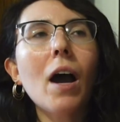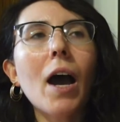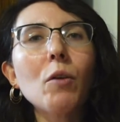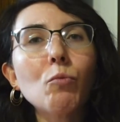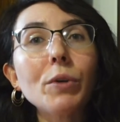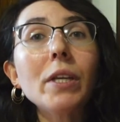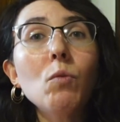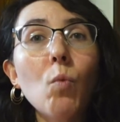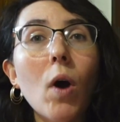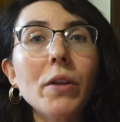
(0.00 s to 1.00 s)
I really
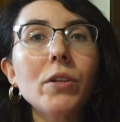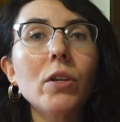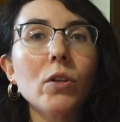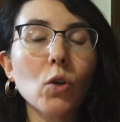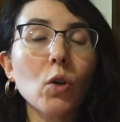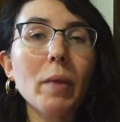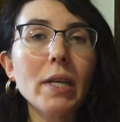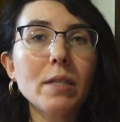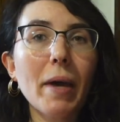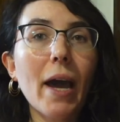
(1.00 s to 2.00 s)
wanted an
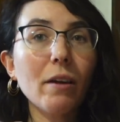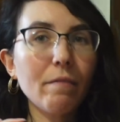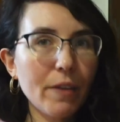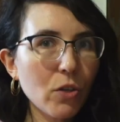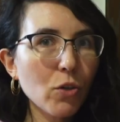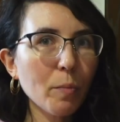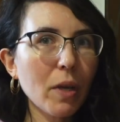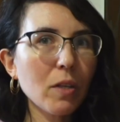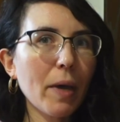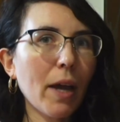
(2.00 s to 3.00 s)
Hermes bag, a vintage
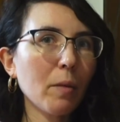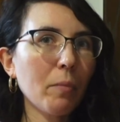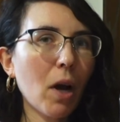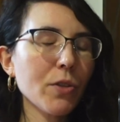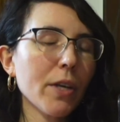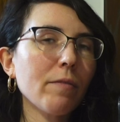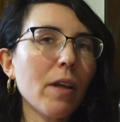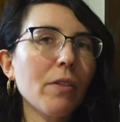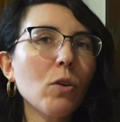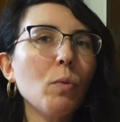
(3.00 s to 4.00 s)
Hermes bag in box calf
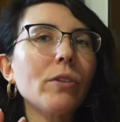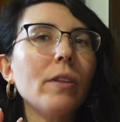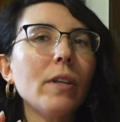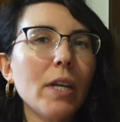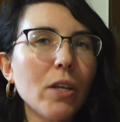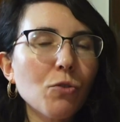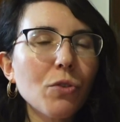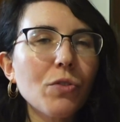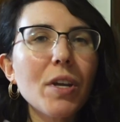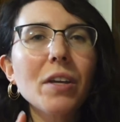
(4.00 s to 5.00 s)
leather with an
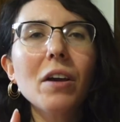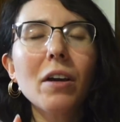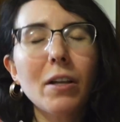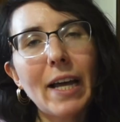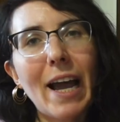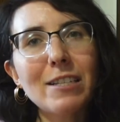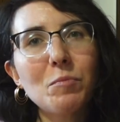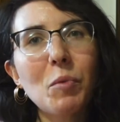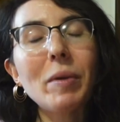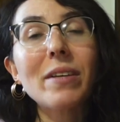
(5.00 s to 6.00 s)
interesting
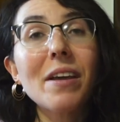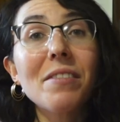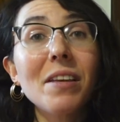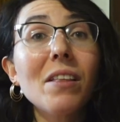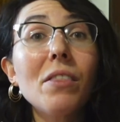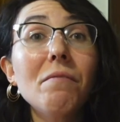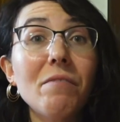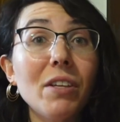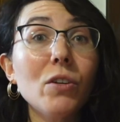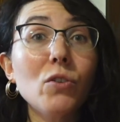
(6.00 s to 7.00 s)
clasp because I think that the
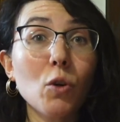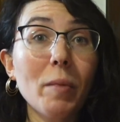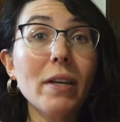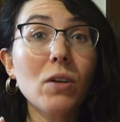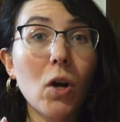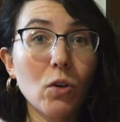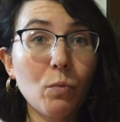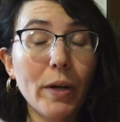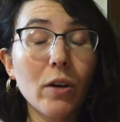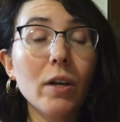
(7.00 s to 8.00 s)
vintage Hermes
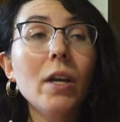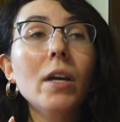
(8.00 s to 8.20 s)
hardware